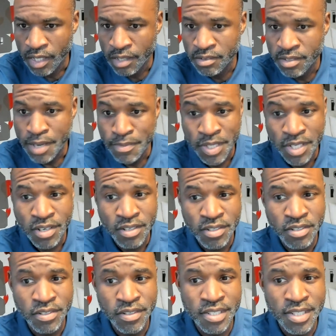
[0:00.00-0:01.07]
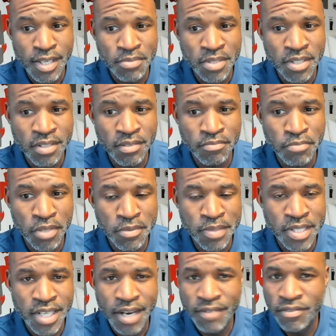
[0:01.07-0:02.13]
Debit cards are accepted pretty
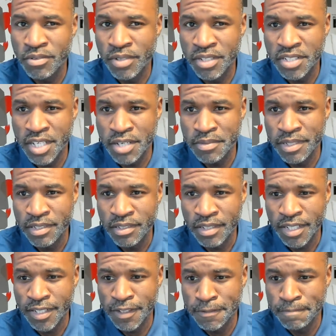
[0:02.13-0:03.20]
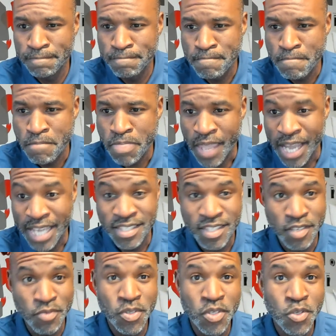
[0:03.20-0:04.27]
much everywhere, Jamie. As
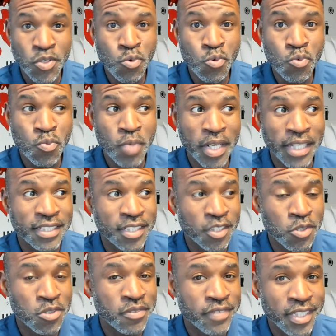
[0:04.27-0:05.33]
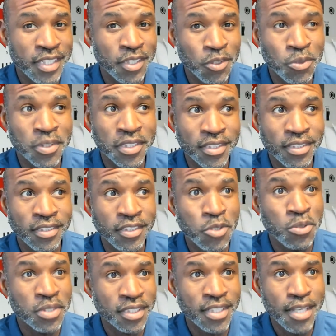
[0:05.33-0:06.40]
someone who exclusively
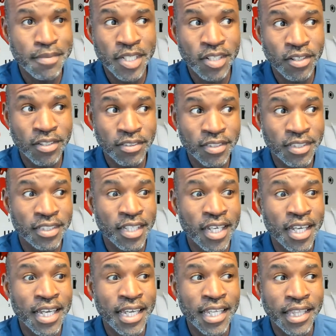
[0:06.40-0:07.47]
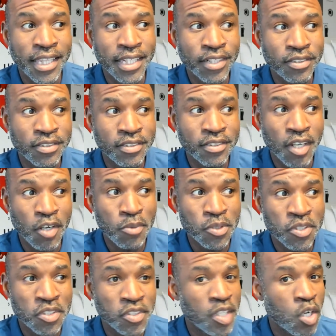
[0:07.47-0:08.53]
uses debit cards, there's
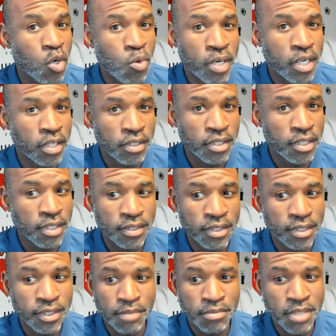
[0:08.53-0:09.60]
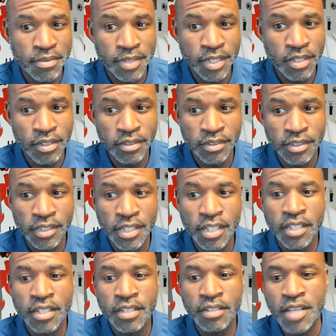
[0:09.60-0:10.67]
almost nowhere that doesn't accept debit cards.
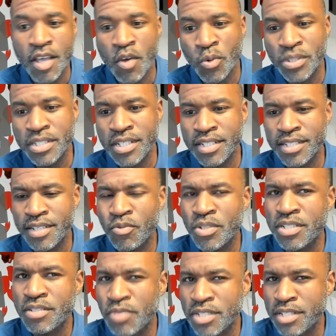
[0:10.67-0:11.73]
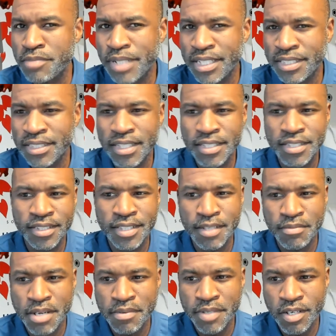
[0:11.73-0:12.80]
What's a place that doesn't
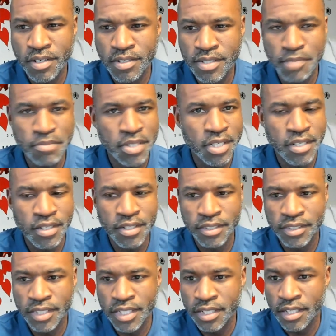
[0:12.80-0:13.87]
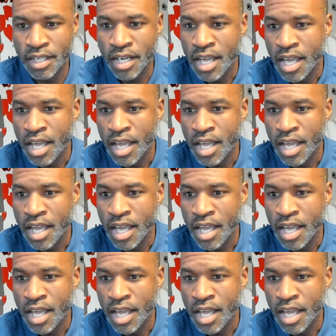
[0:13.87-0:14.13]
accept debit cards? I'd be curious to hear.